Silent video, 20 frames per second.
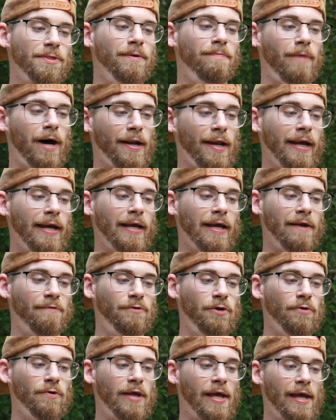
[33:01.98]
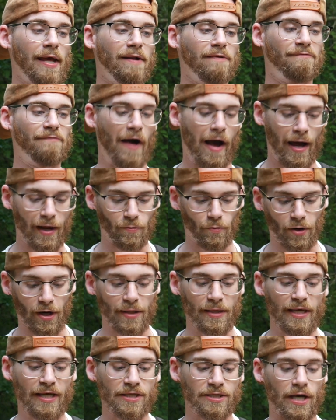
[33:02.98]
money if you can find one of
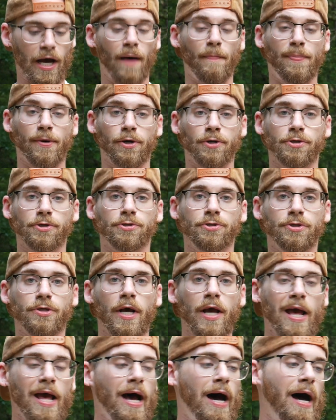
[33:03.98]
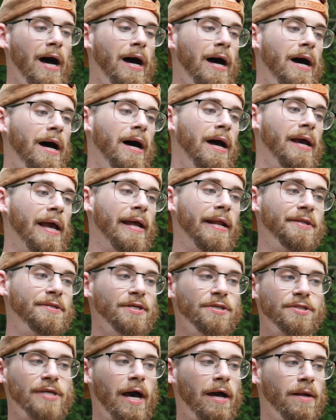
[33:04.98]
these uppers at a
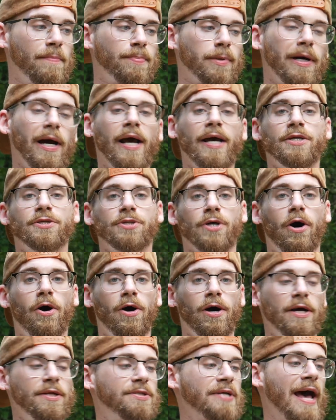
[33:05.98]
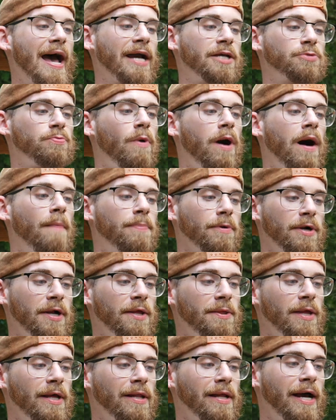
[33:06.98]
discounted price on tax swap or
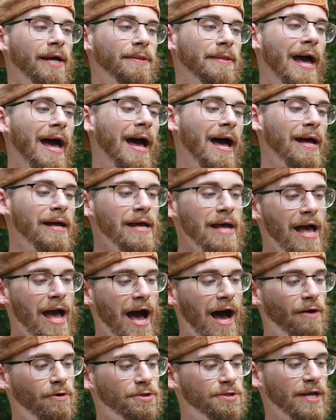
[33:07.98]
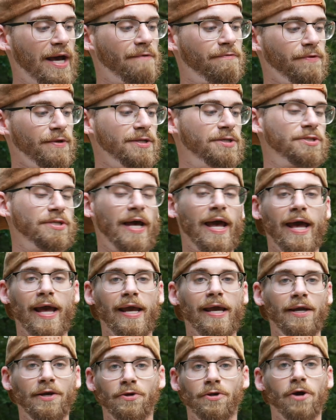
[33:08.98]
anything like that. I would definitely
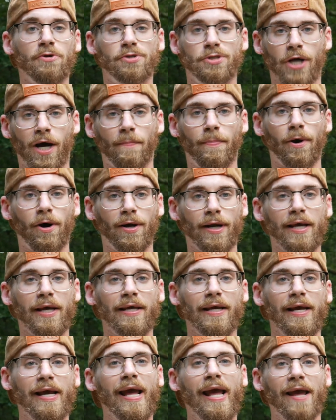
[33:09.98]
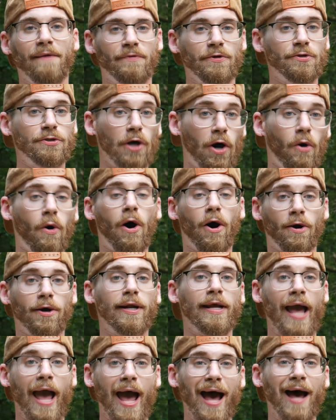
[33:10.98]
say, you know, jump on it if you don't
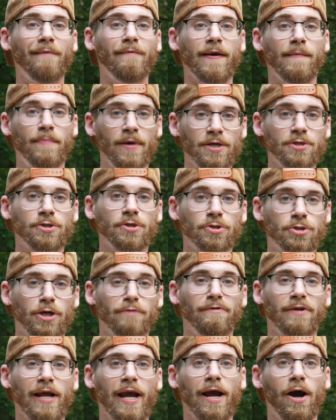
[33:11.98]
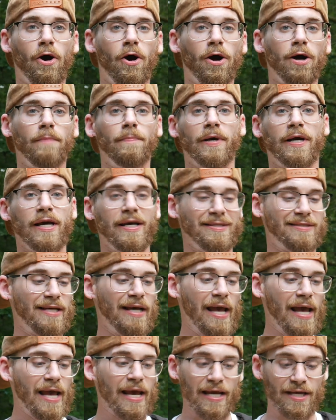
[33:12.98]
already have a piston driven AR, because
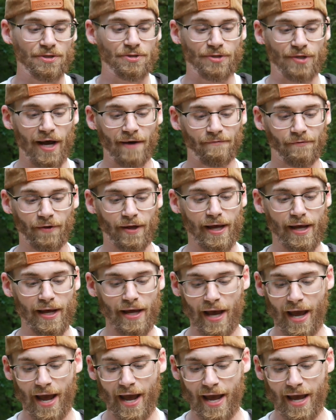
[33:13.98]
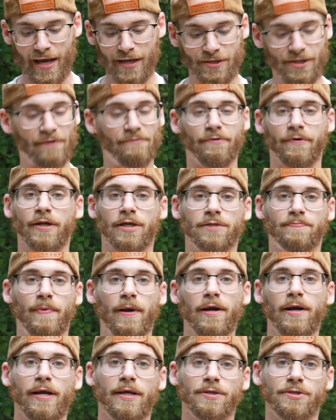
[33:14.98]
it's definitely a different
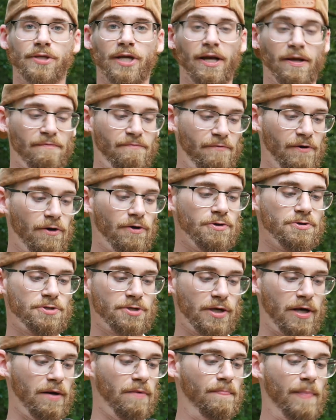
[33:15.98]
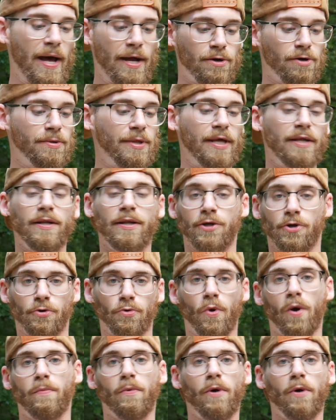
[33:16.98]
experience. It feels better than your normal